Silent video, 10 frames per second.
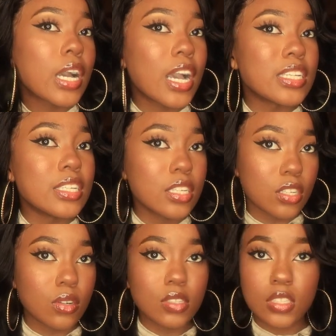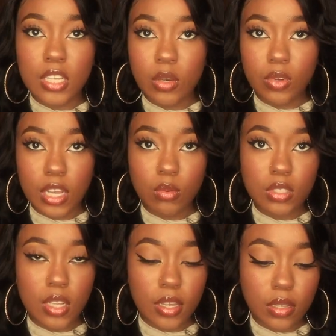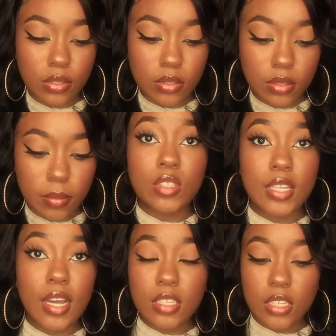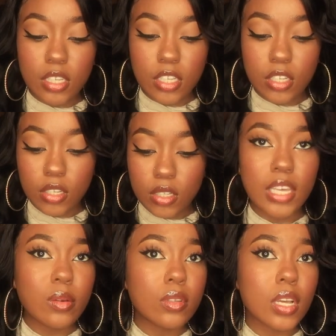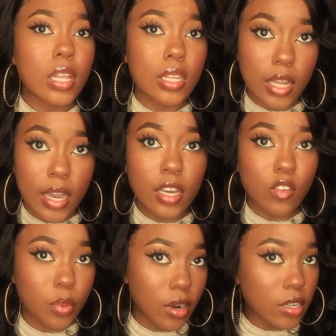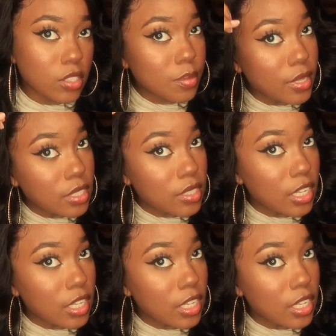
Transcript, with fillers: I did notice that when I was like um, styling the hair, that it was a lot of parting space.